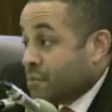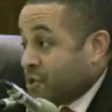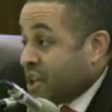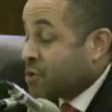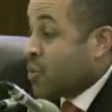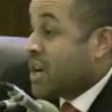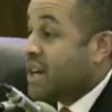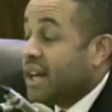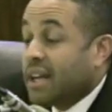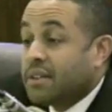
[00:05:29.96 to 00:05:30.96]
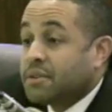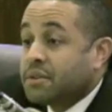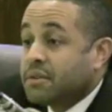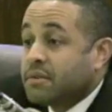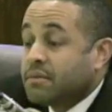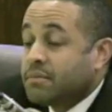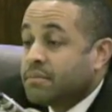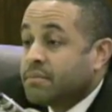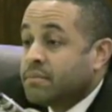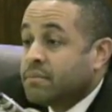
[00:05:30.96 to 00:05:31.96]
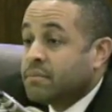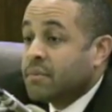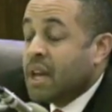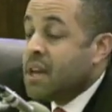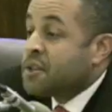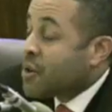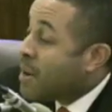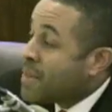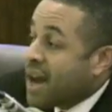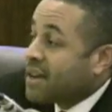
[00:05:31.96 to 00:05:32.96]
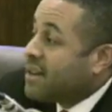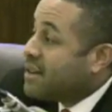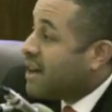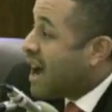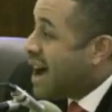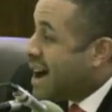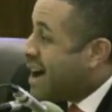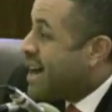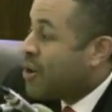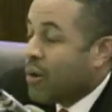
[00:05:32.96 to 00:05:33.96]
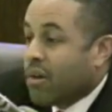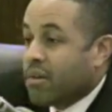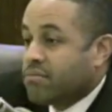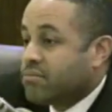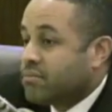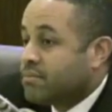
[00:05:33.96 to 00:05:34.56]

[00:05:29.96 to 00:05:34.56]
Just what it is. So I'm not going to hide or